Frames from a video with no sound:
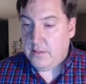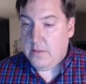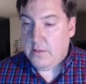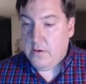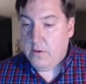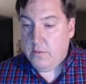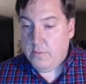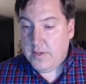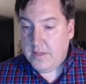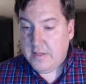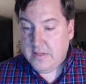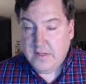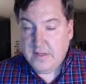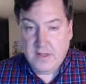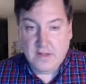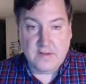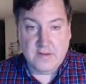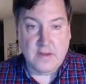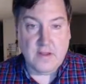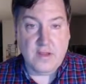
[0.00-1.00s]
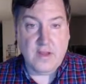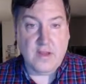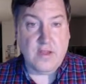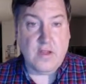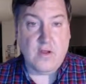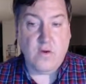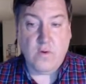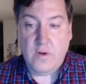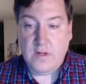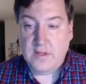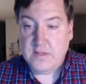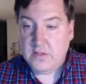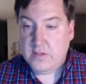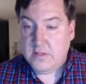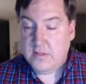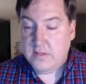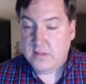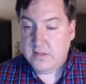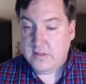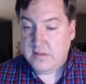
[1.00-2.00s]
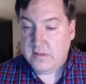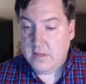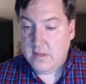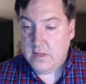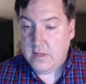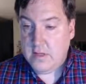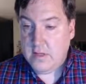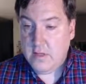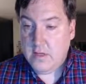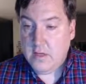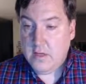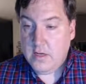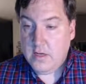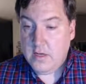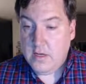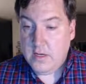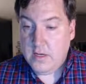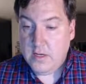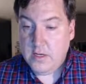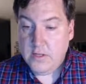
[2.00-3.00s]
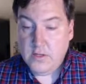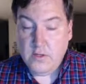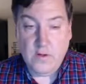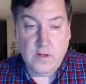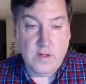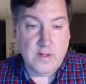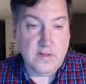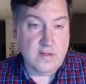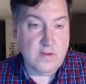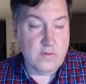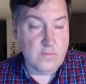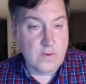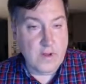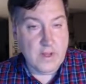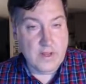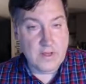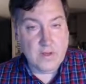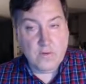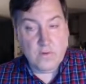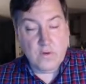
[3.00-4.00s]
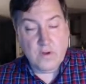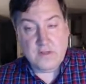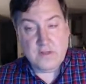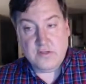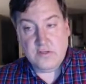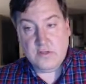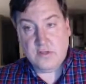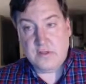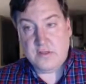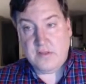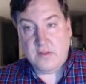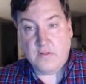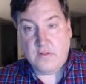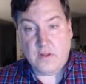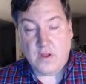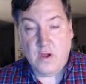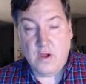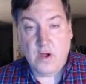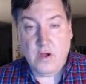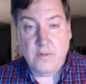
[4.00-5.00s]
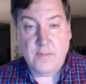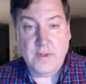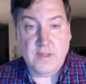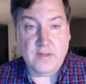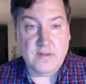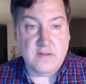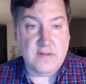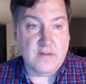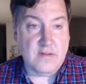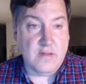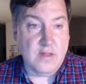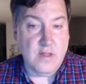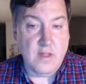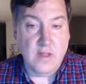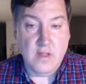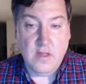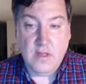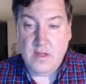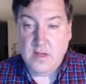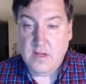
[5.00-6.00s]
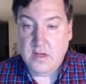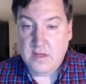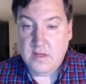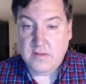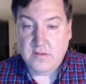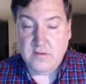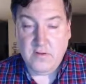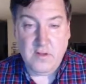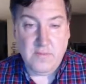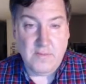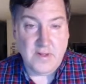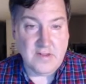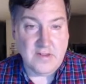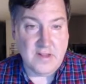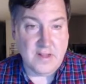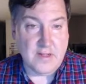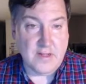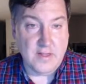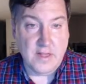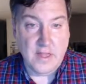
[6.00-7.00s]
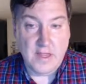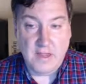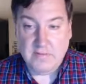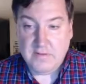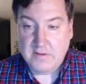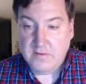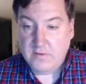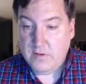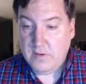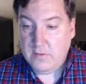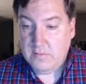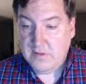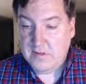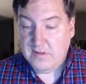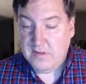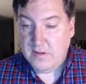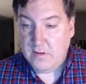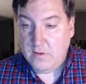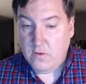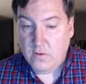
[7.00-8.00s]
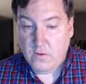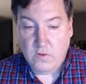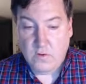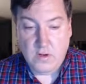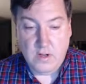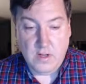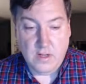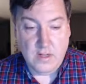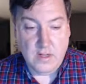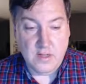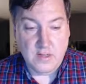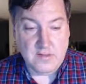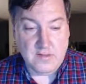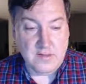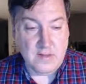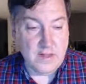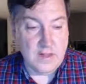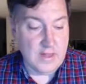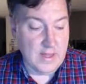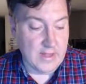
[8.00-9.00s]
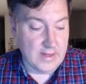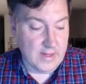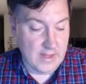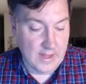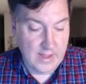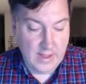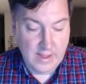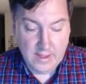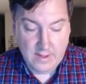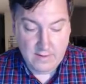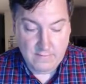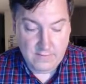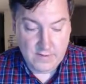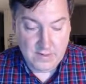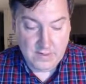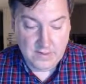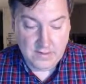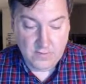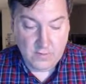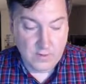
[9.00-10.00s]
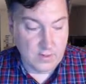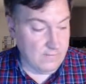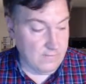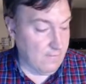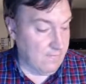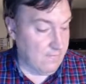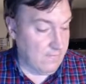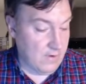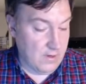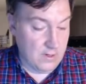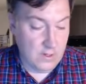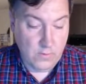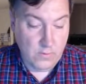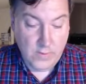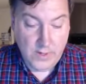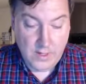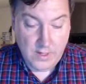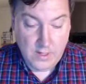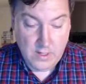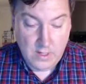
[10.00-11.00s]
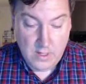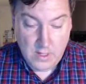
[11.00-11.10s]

Nobody's asking any questions. You guys can write questions in the comments. It's only my second live stream, so it's not like I have any sort of a following.